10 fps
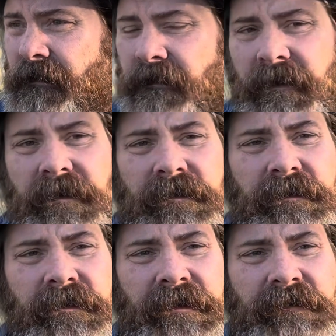uh,
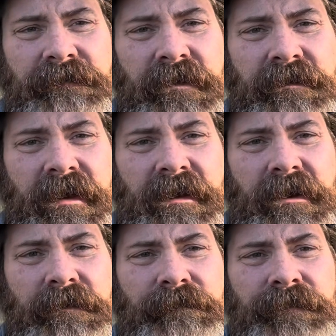gonna have to figure that
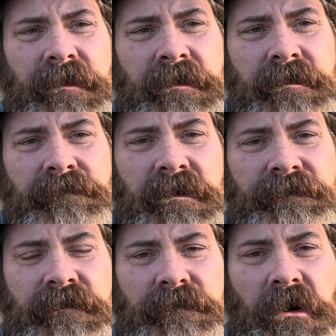out. But
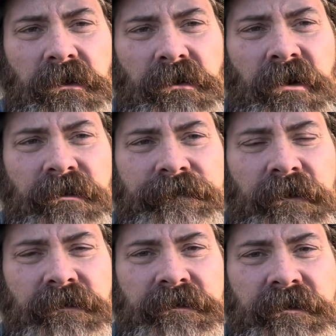for the mall crawler
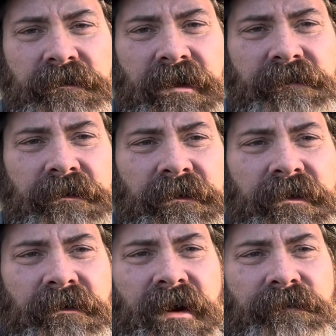folks that'll never go
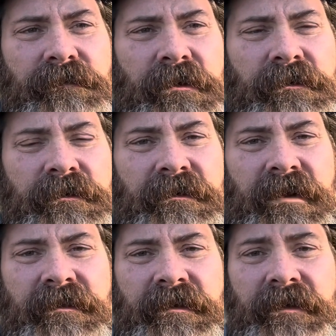on a gravel road or
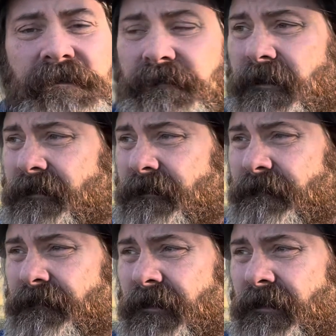anything else, well,
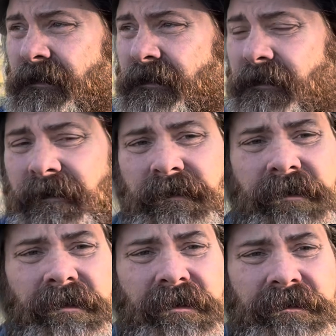you know,
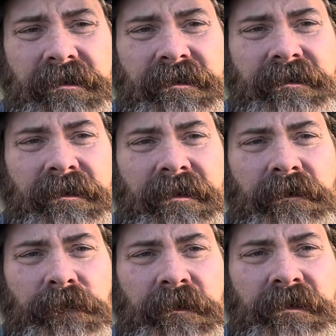good luck to you, and I
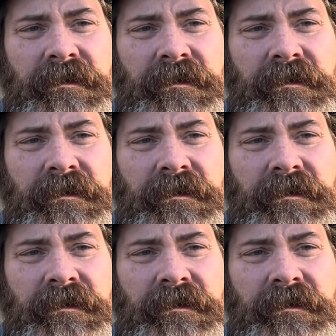hope you,